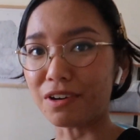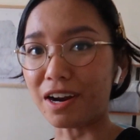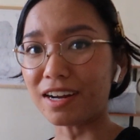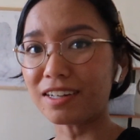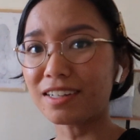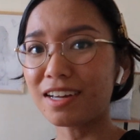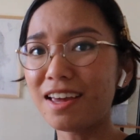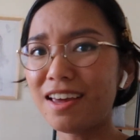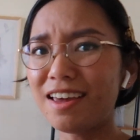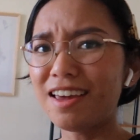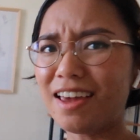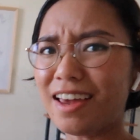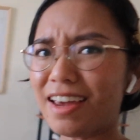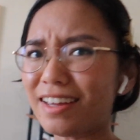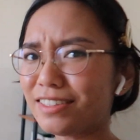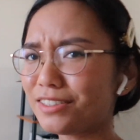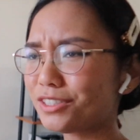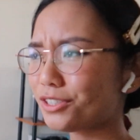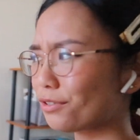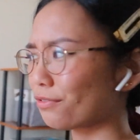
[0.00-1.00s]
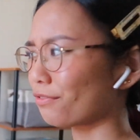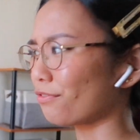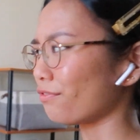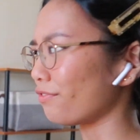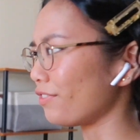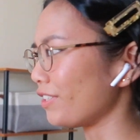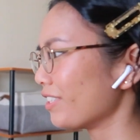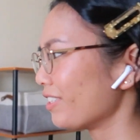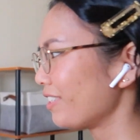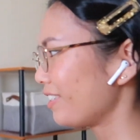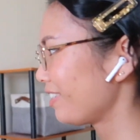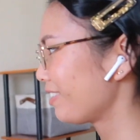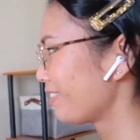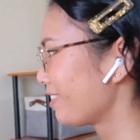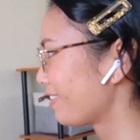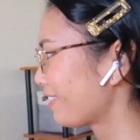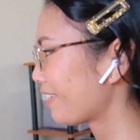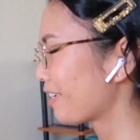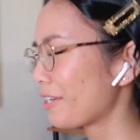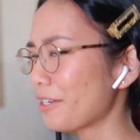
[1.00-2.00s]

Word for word: rack and it's feeling